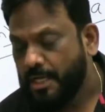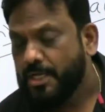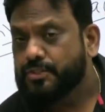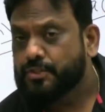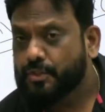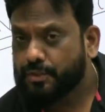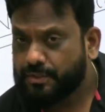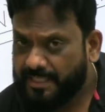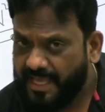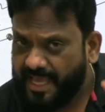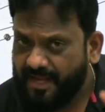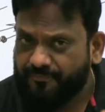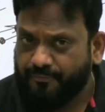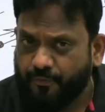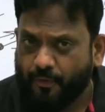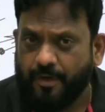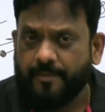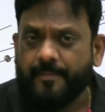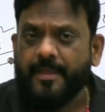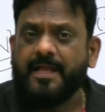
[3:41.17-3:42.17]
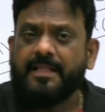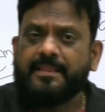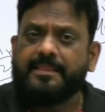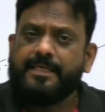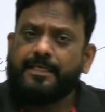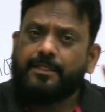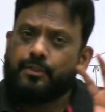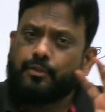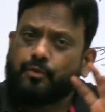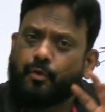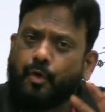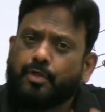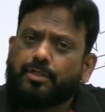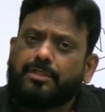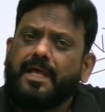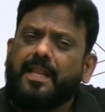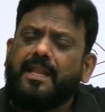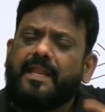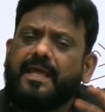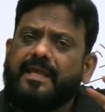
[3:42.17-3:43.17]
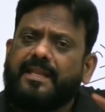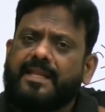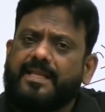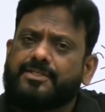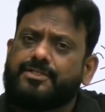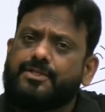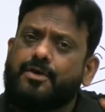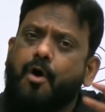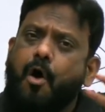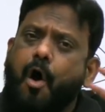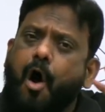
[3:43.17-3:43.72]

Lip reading: So therefore, the total energy,